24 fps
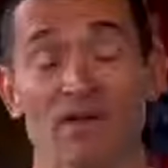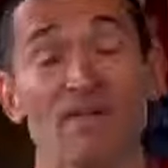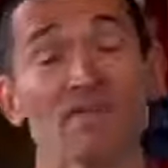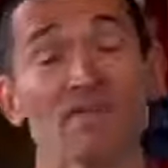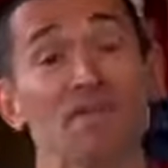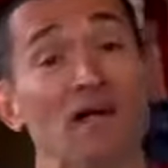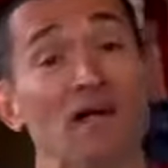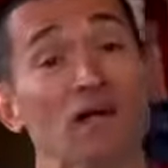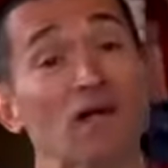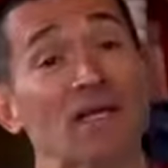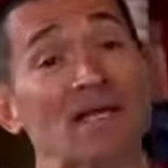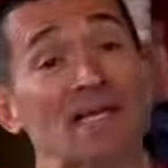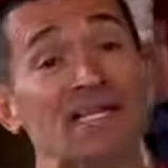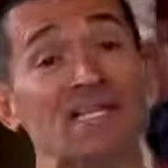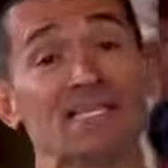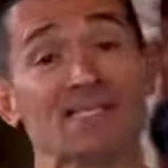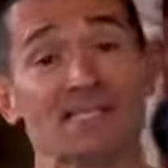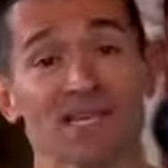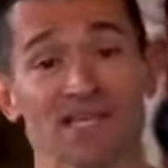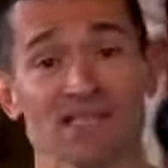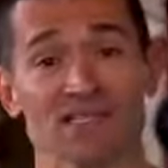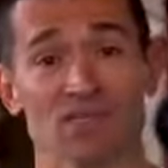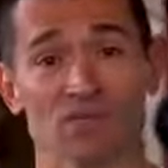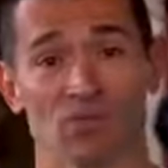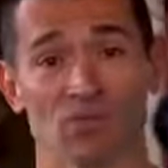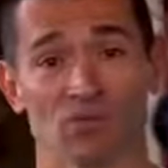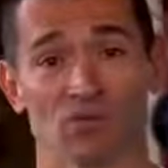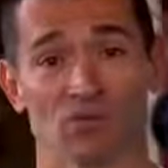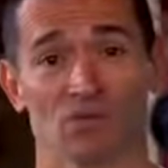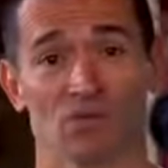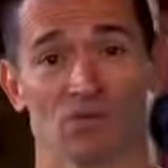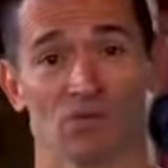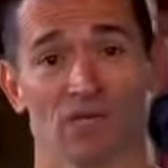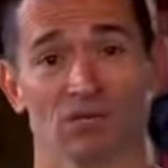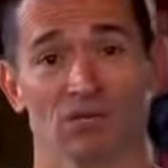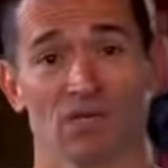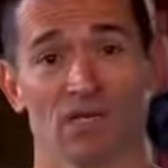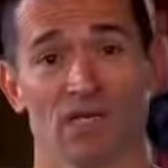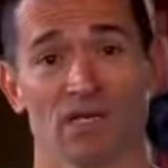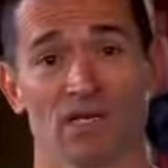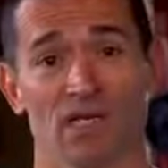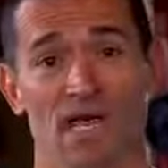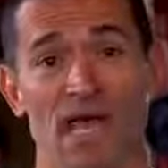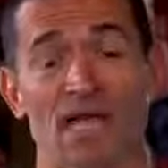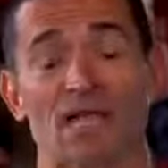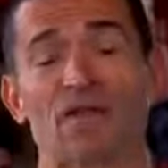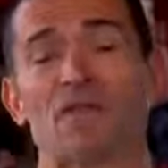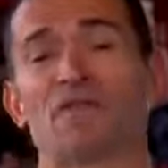very accessible,
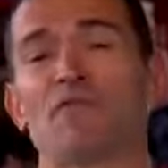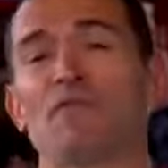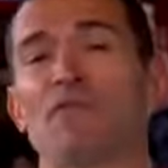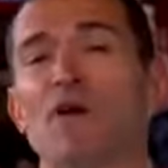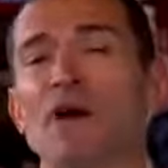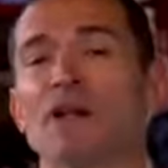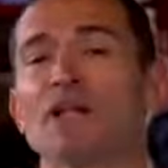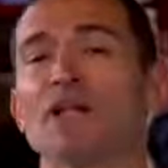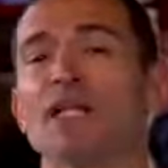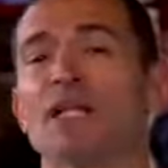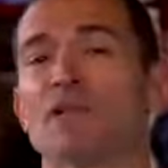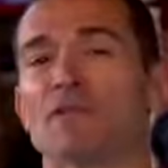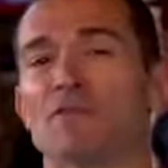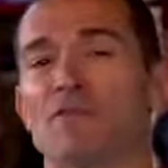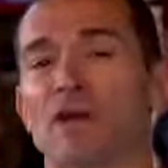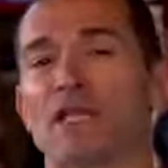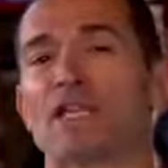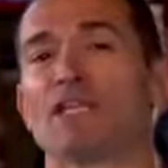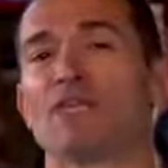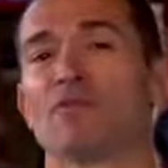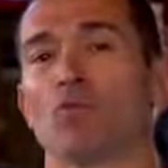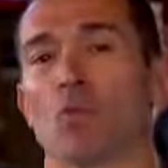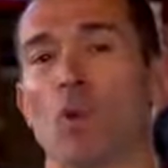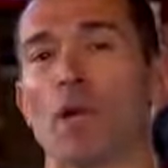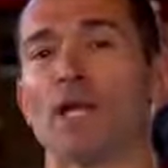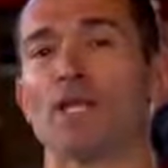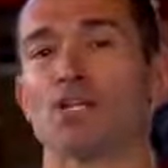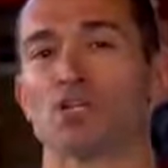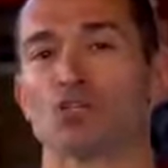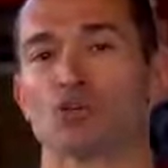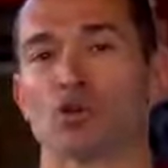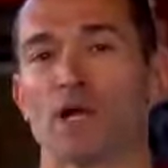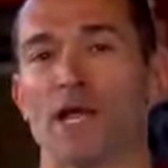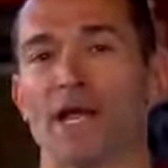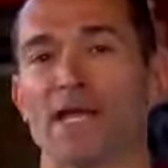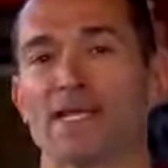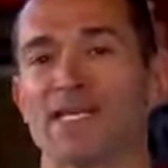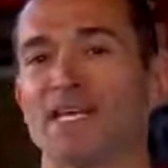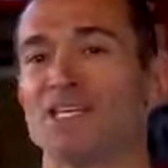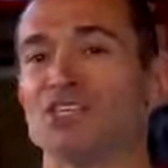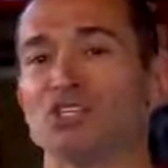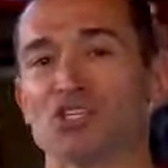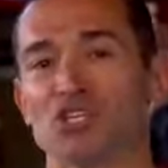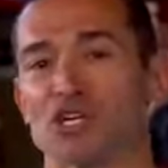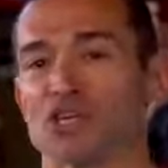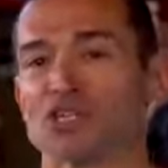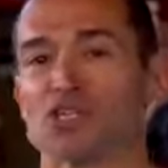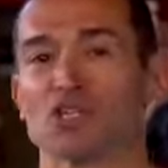and a fun and effective way to train
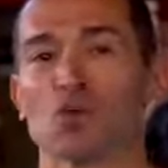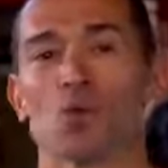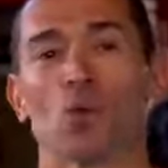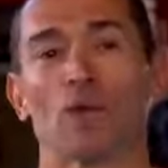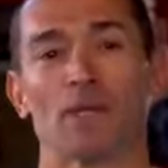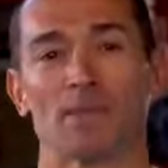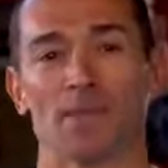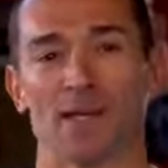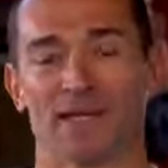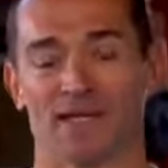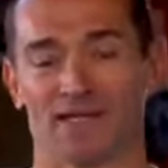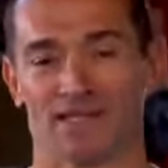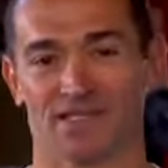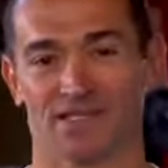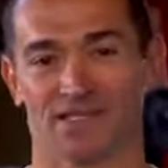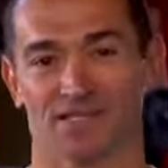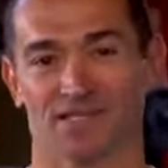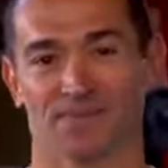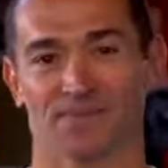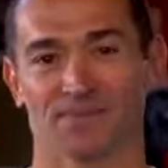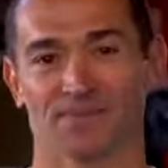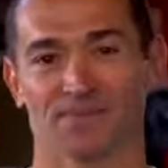in just 20 minutes.